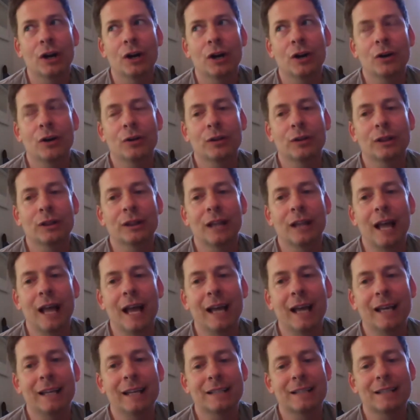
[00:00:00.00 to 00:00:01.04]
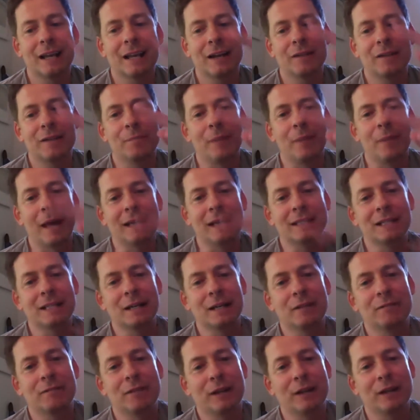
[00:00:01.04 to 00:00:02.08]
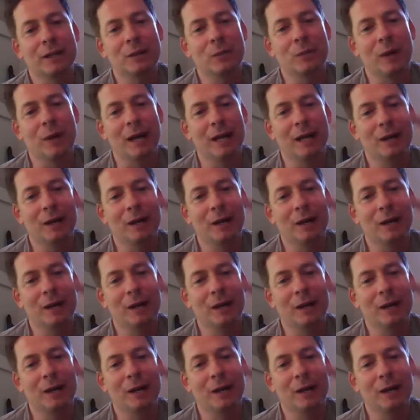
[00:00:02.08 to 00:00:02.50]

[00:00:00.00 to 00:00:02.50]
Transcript: her leg is kind of bent in a funny way.